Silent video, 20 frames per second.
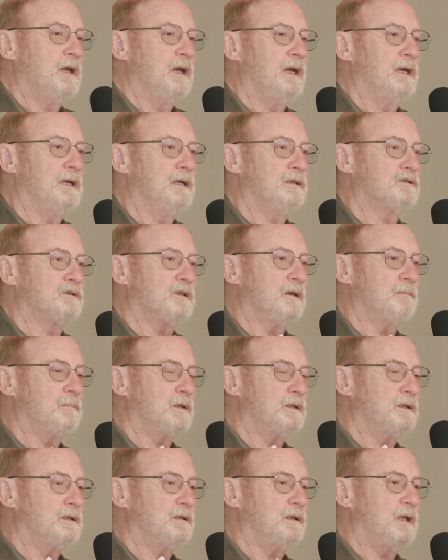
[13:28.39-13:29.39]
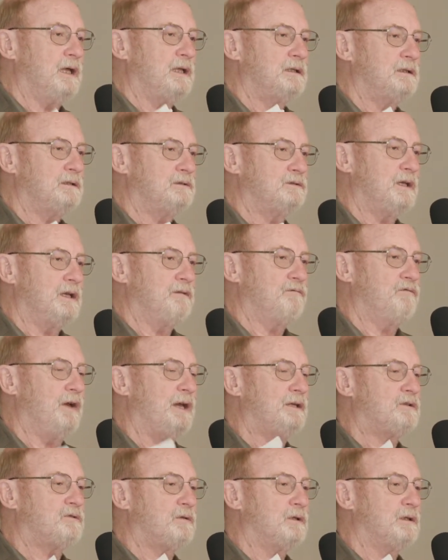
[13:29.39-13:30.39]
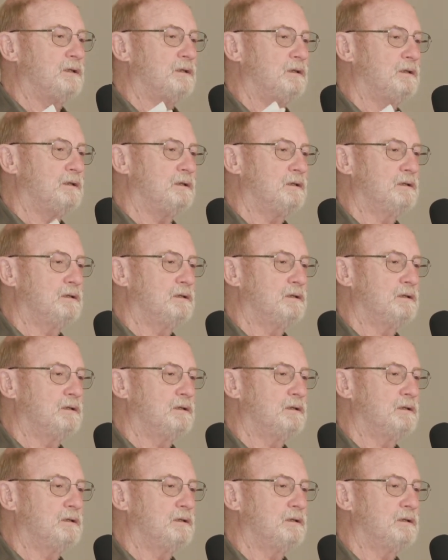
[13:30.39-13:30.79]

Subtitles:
And as somebody that is a veteran